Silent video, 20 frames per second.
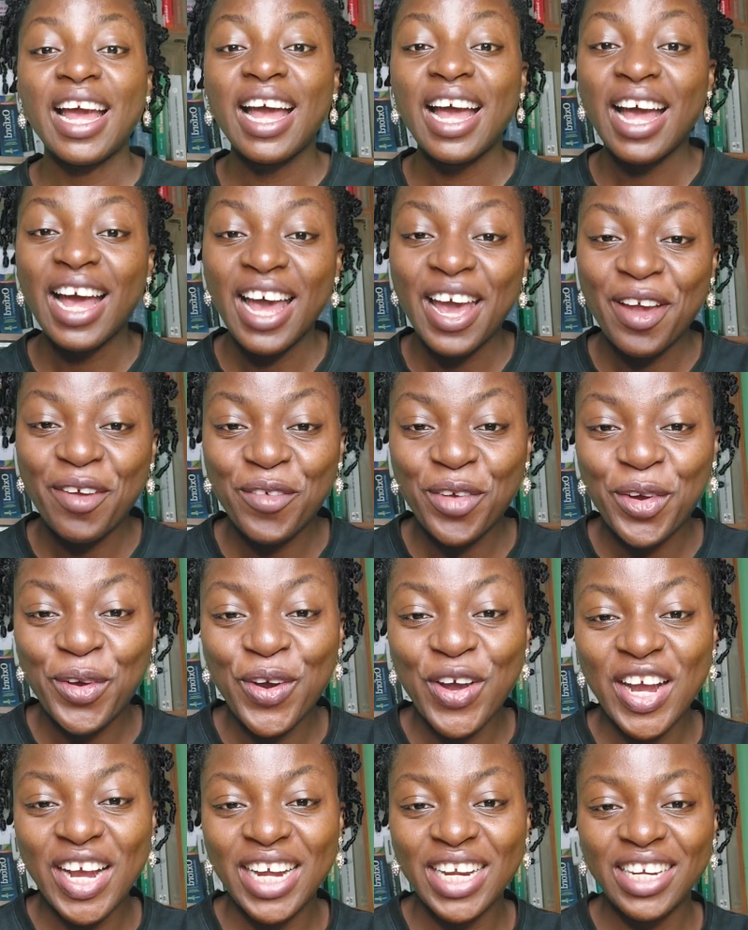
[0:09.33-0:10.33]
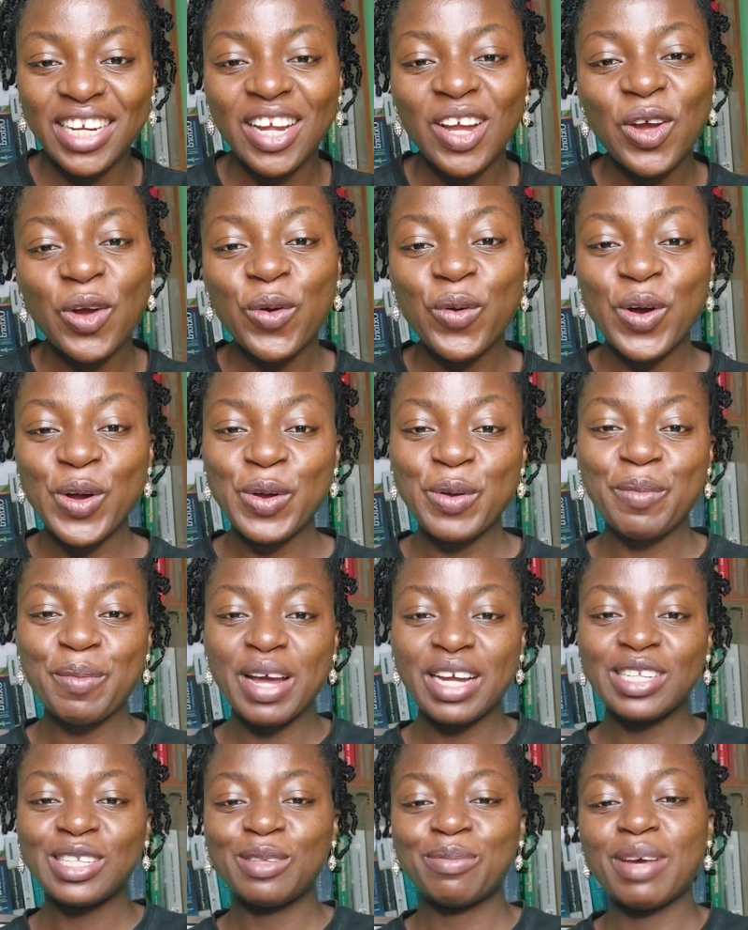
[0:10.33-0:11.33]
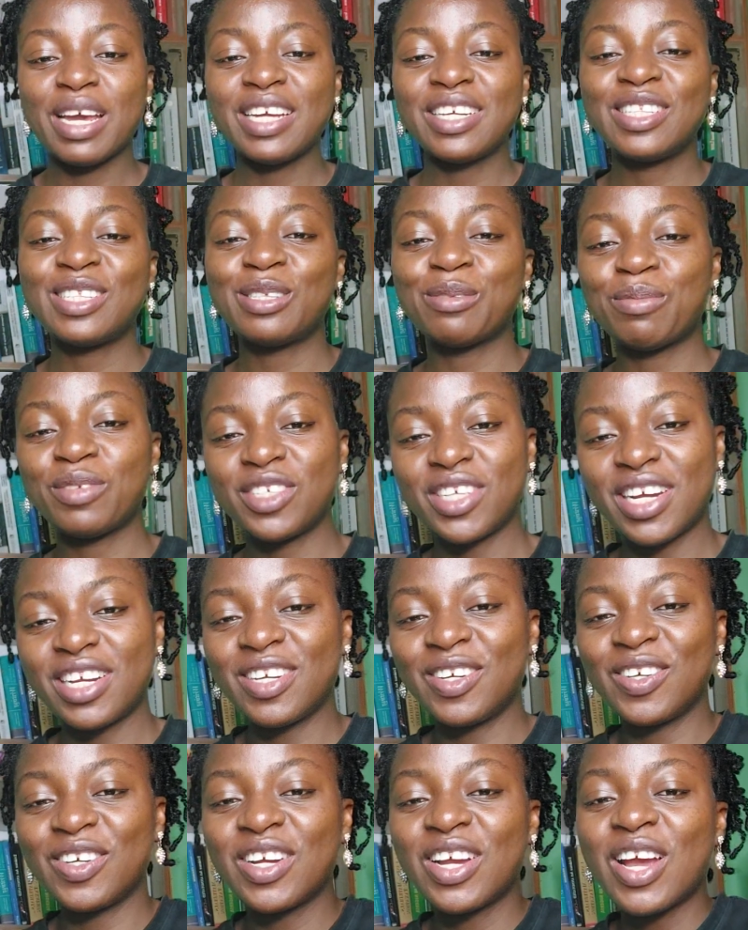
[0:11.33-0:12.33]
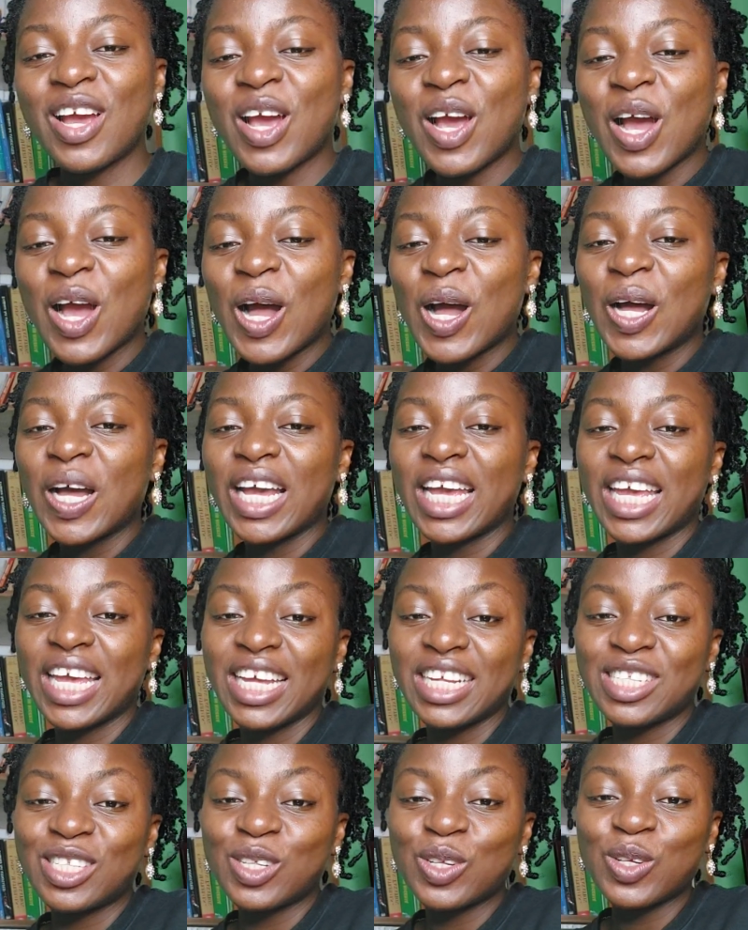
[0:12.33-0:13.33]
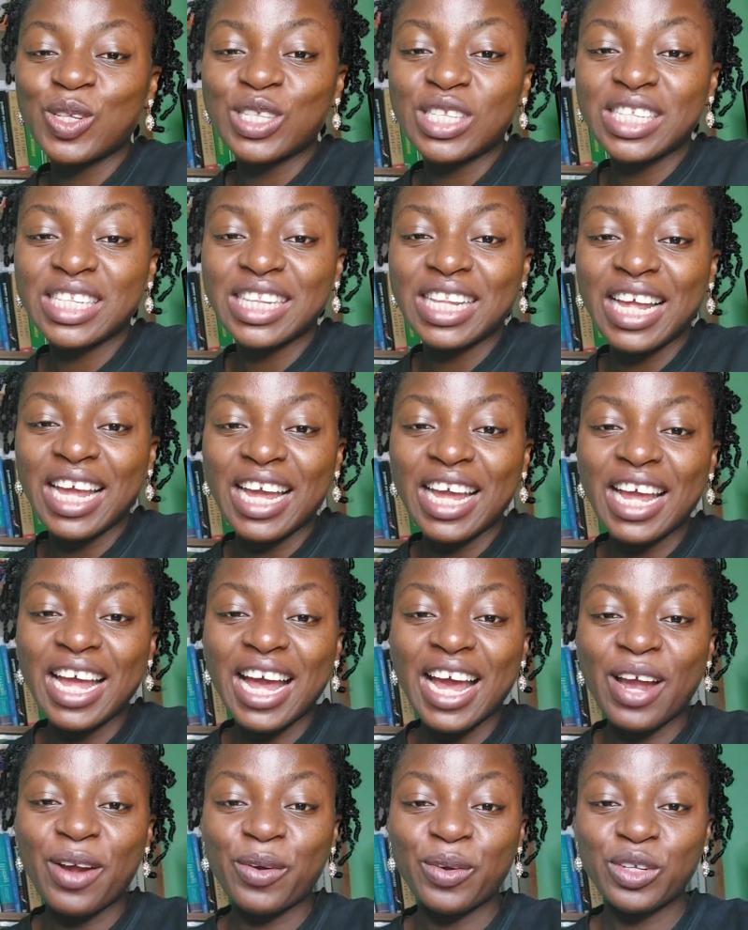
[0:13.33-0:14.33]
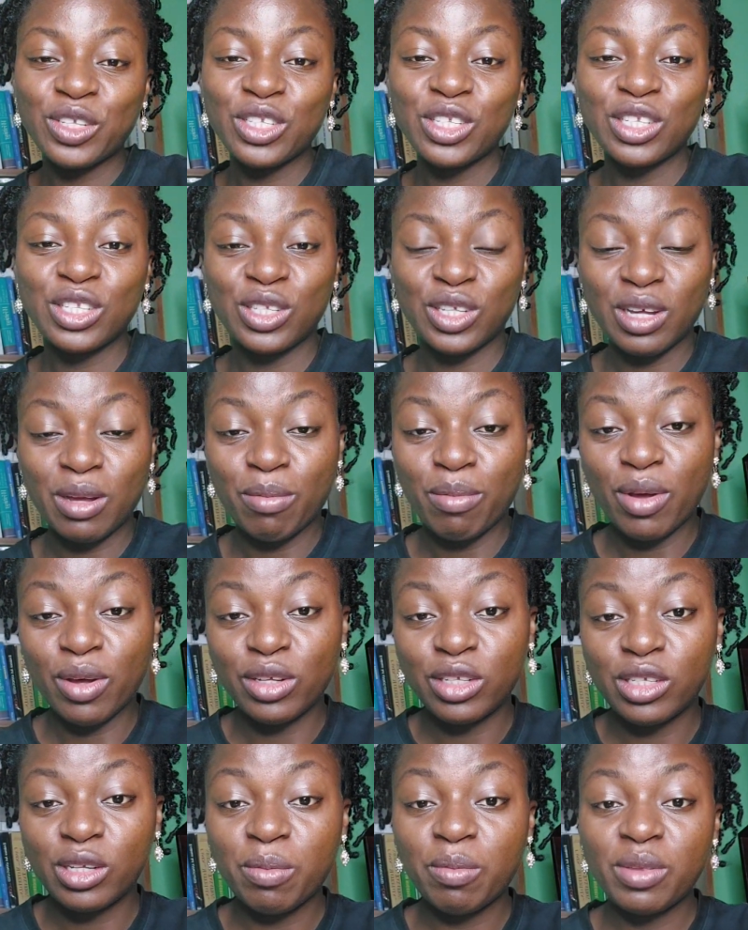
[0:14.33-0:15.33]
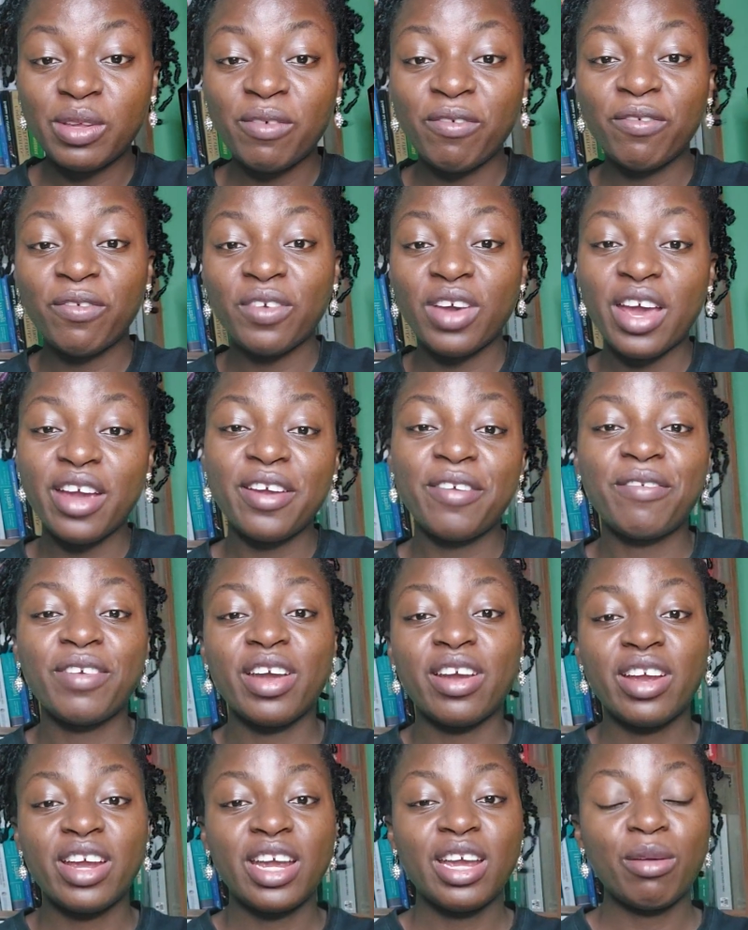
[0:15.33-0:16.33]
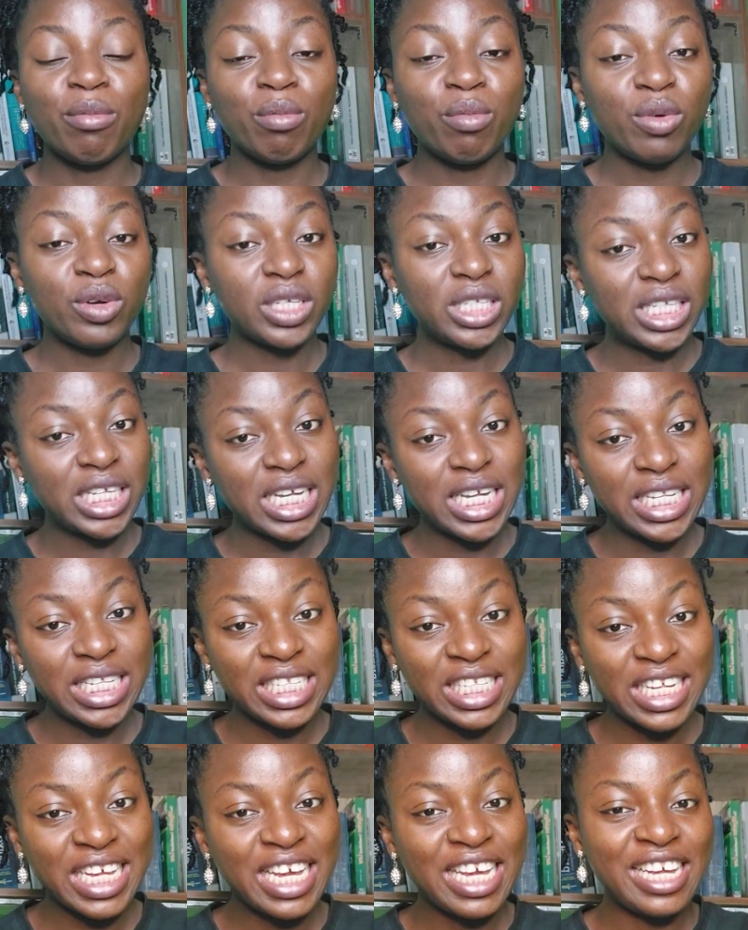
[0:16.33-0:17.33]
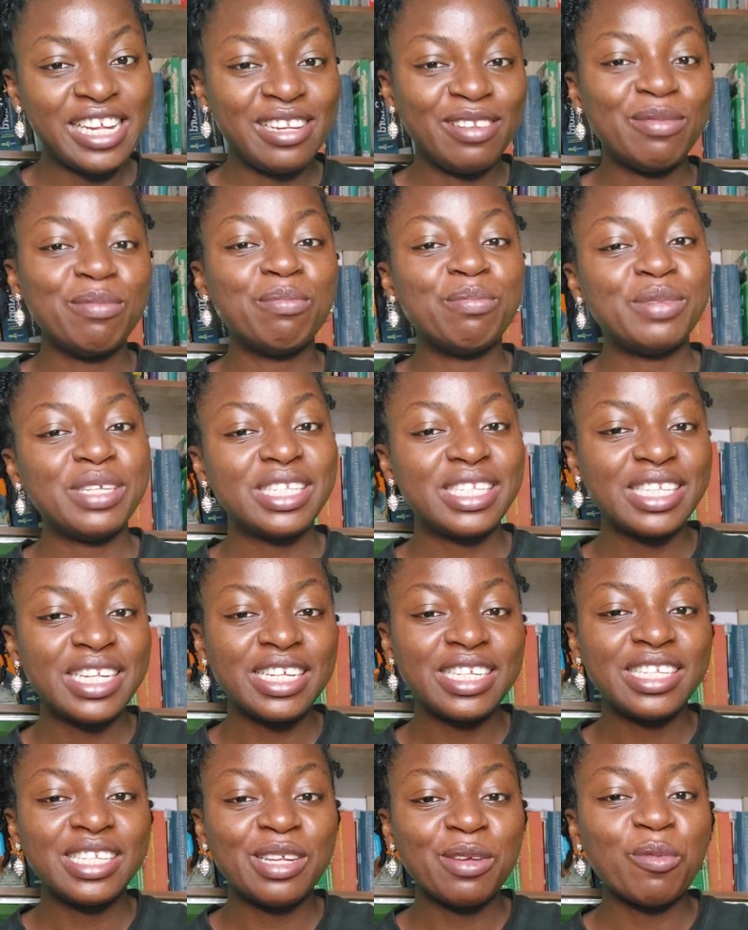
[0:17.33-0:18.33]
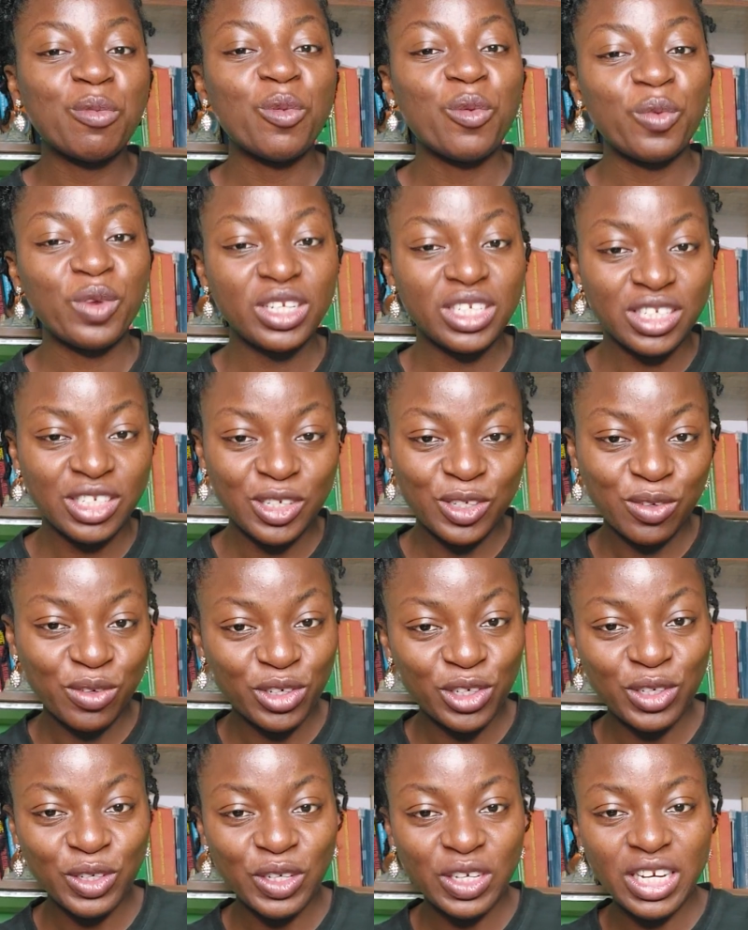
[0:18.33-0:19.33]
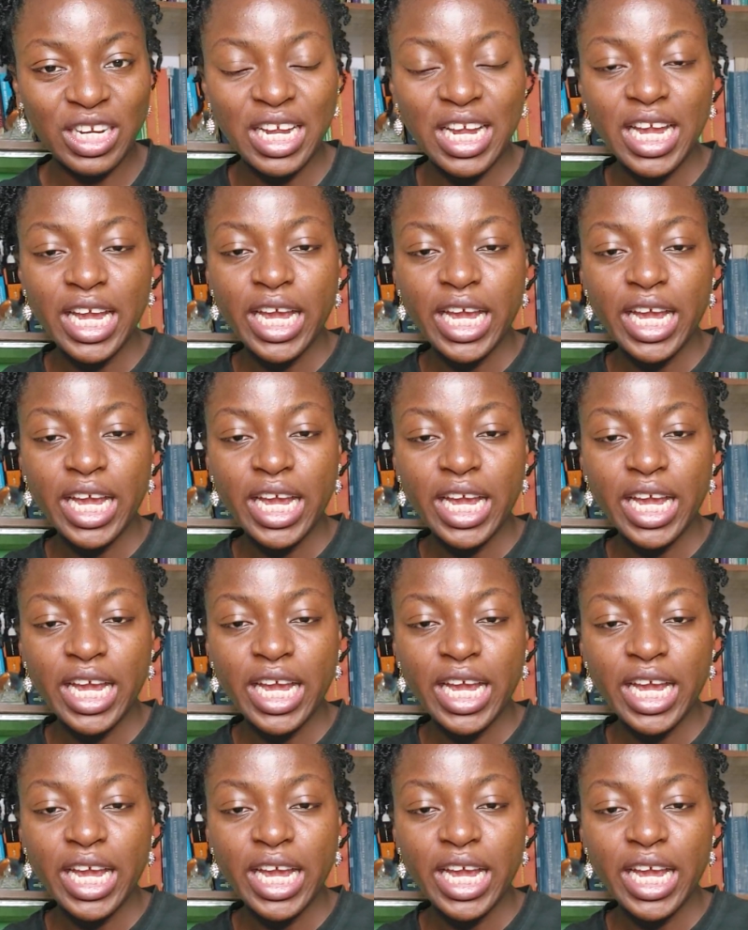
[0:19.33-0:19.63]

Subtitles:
Hi everyone. Welcome back to my YouTube channel. Okay, so today I want to talk about something very important in business name registration.